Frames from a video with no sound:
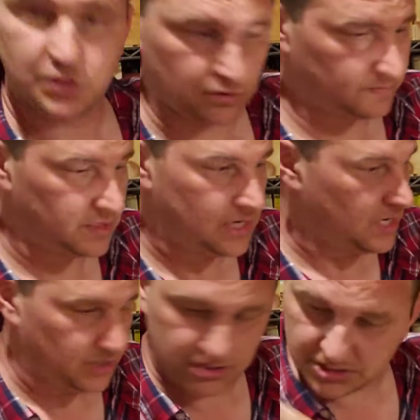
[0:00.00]
so
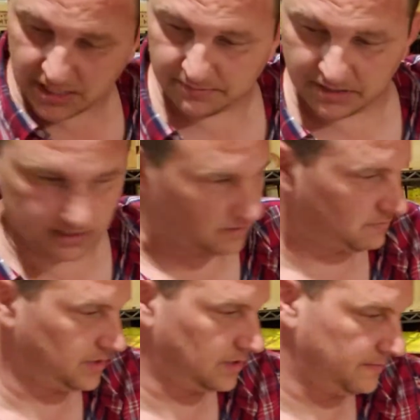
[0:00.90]
she's got me another
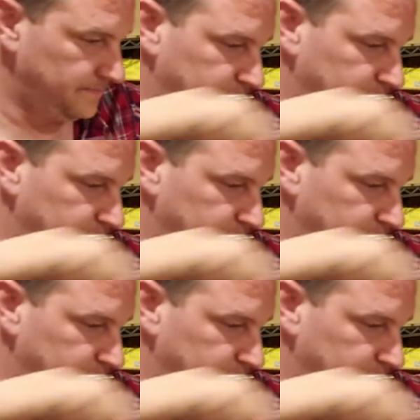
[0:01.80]
one here.